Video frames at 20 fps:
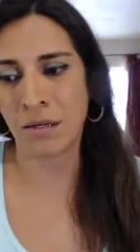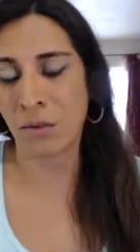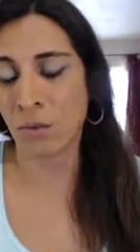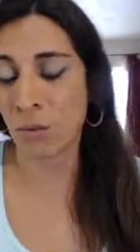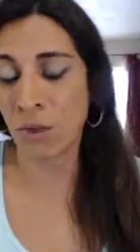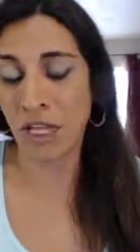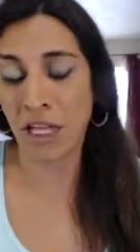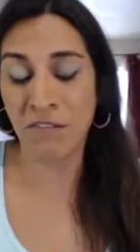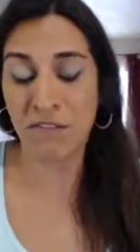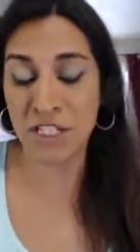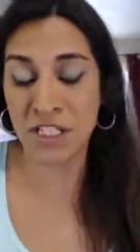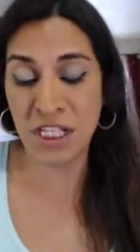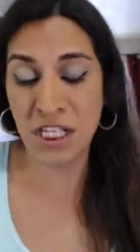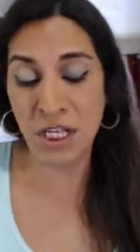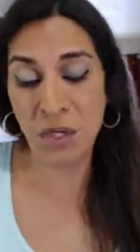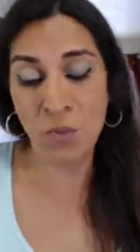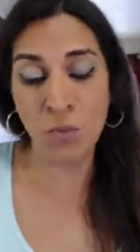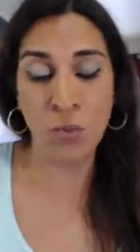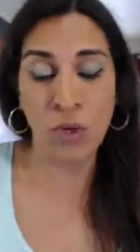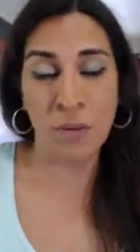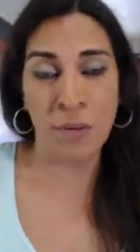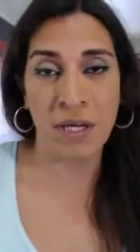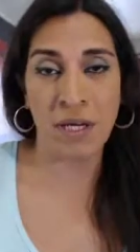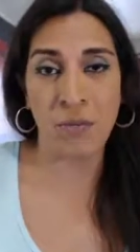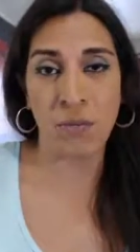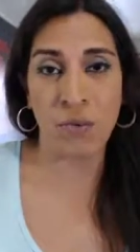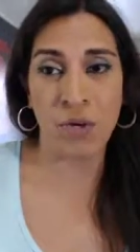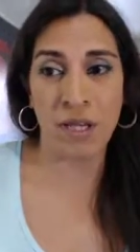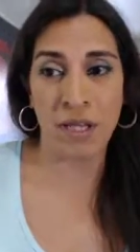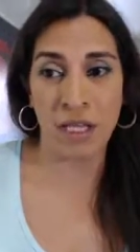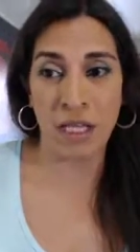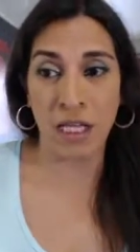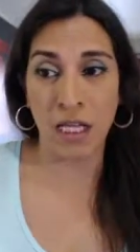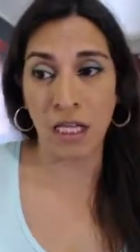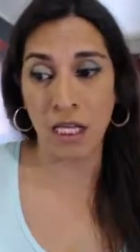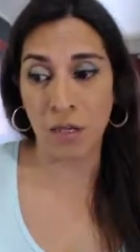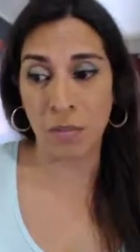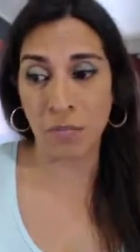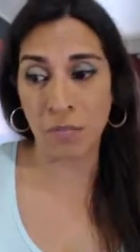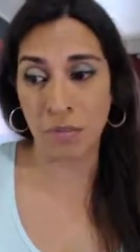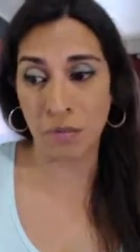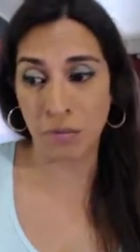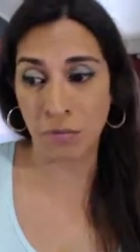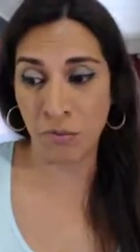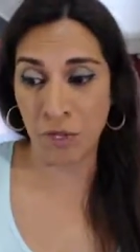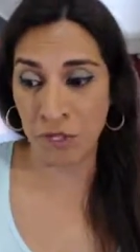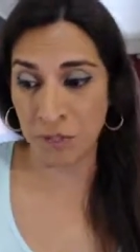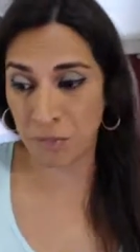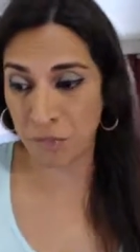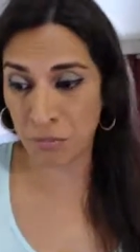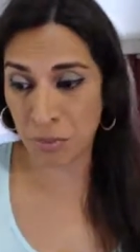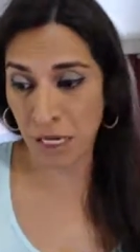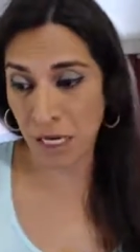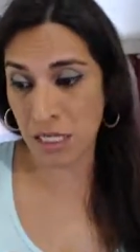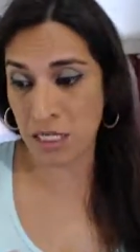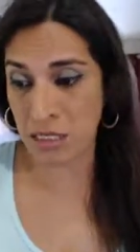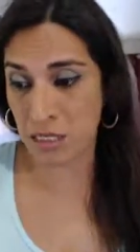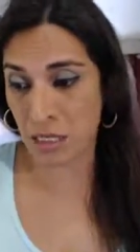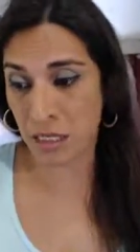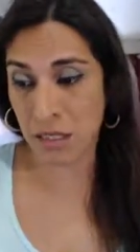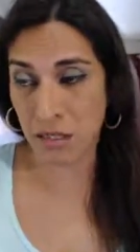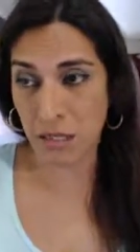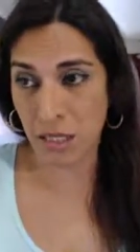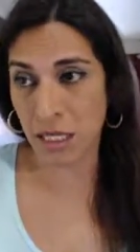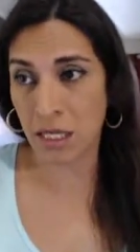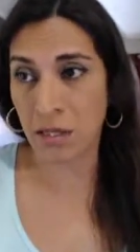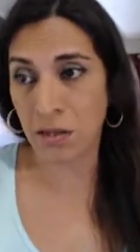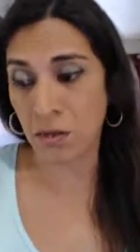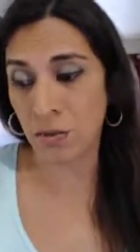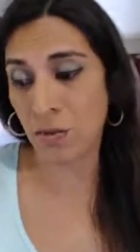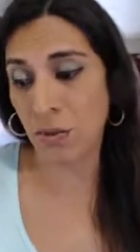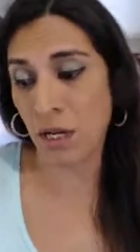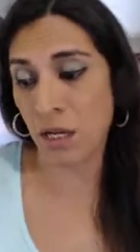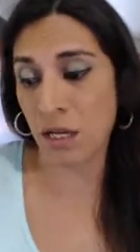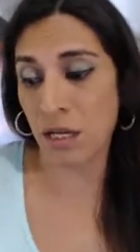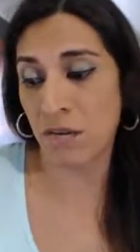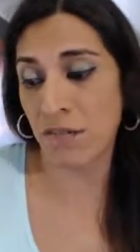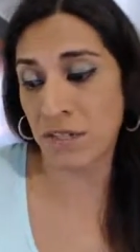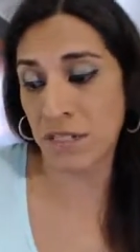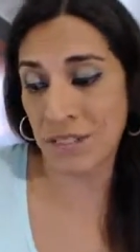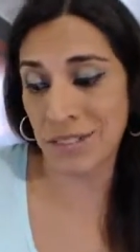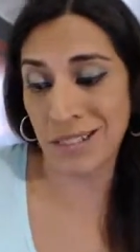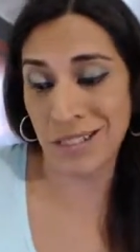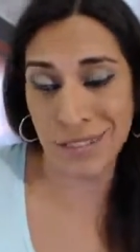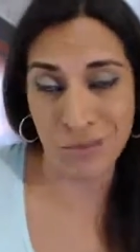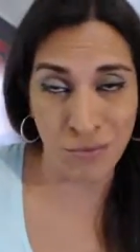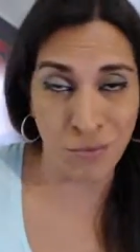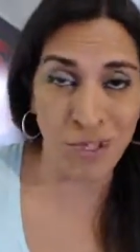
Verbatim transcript: Well, I've seen women with a lot of with breasts and they do a lot of exercise.